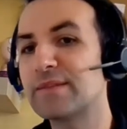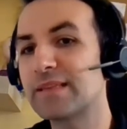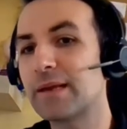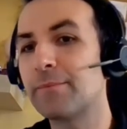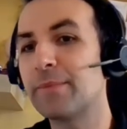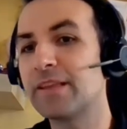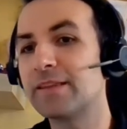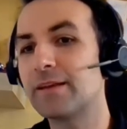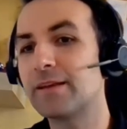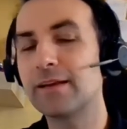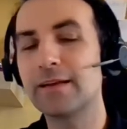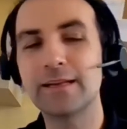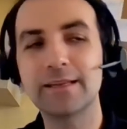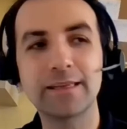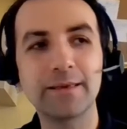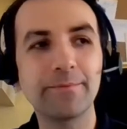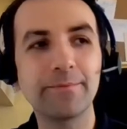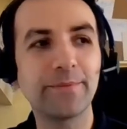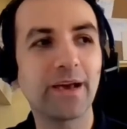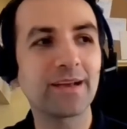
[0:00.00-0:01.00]
some mental
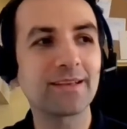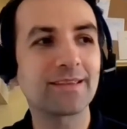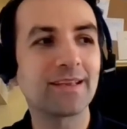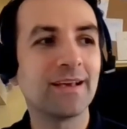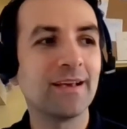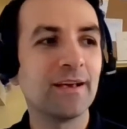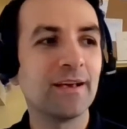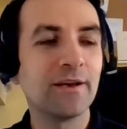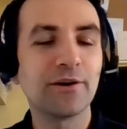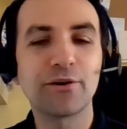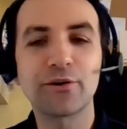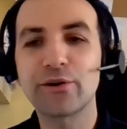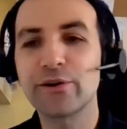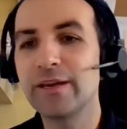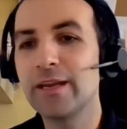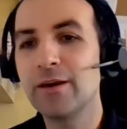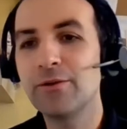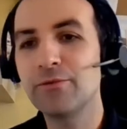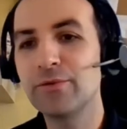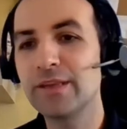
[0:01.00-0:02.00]
health impact.
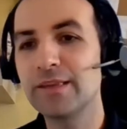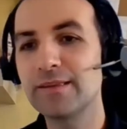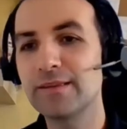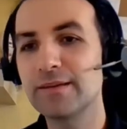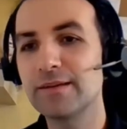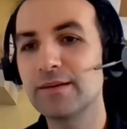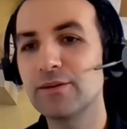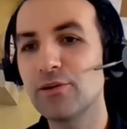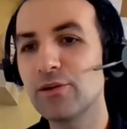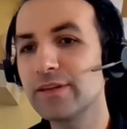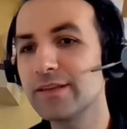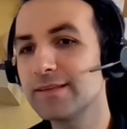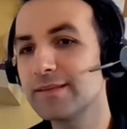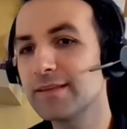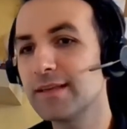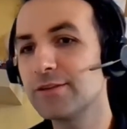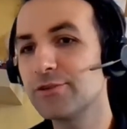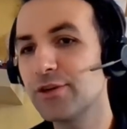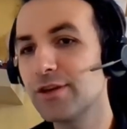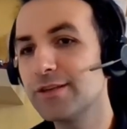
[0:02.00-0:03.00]
Right now, with all
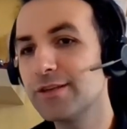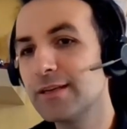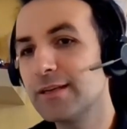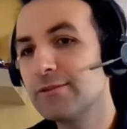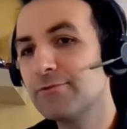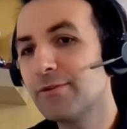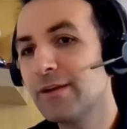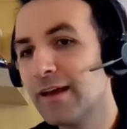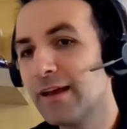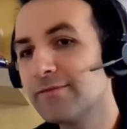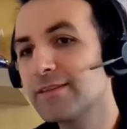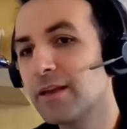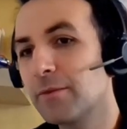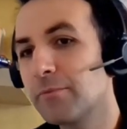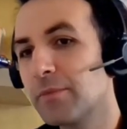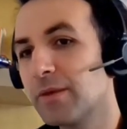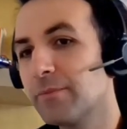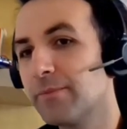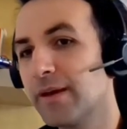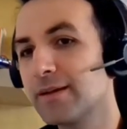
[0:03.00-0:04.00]
this situation, it will have
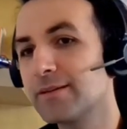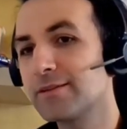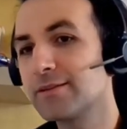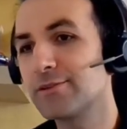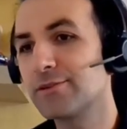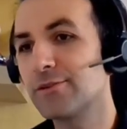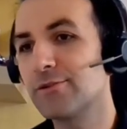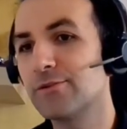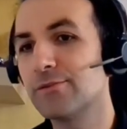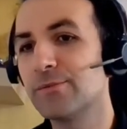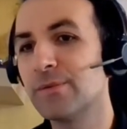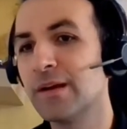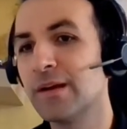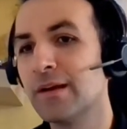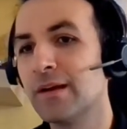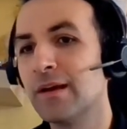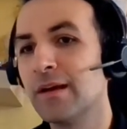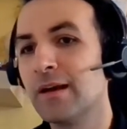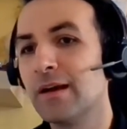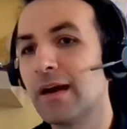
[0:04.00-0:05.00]
some impact. So
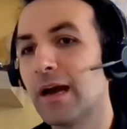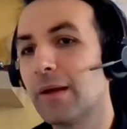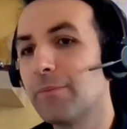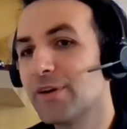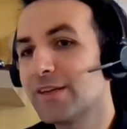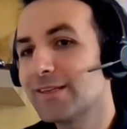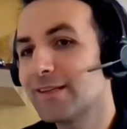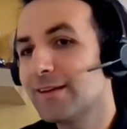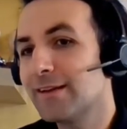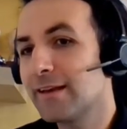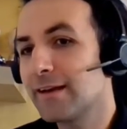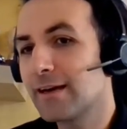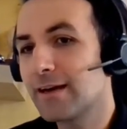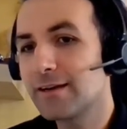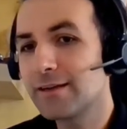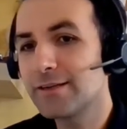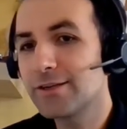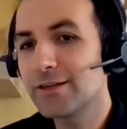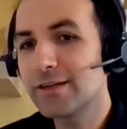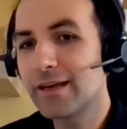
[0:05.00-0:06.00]
I'm personally
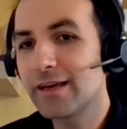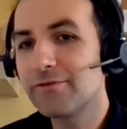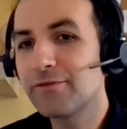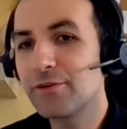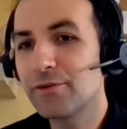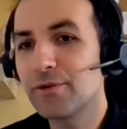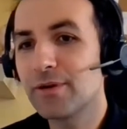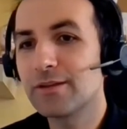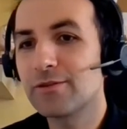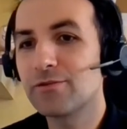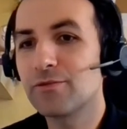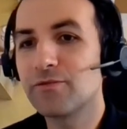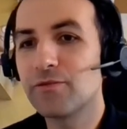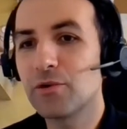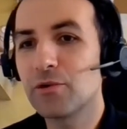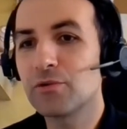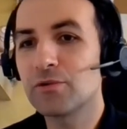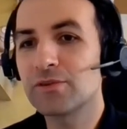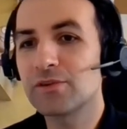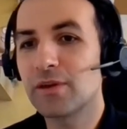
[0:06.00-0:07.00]
encouraging everyone
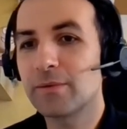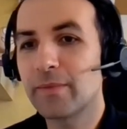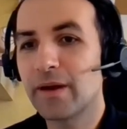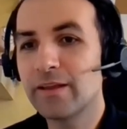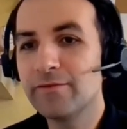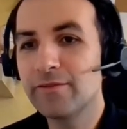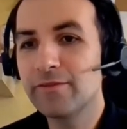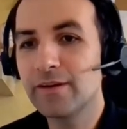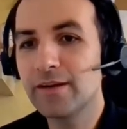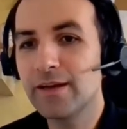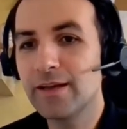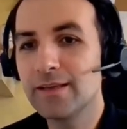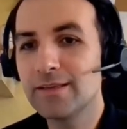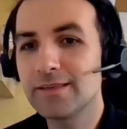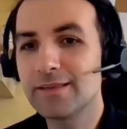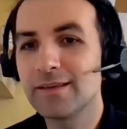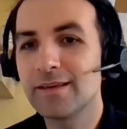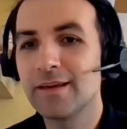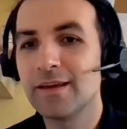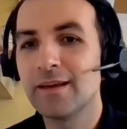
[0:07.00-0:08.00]
to focus on
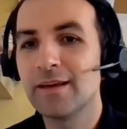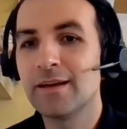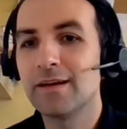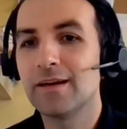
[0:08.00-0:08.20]
mindfulness.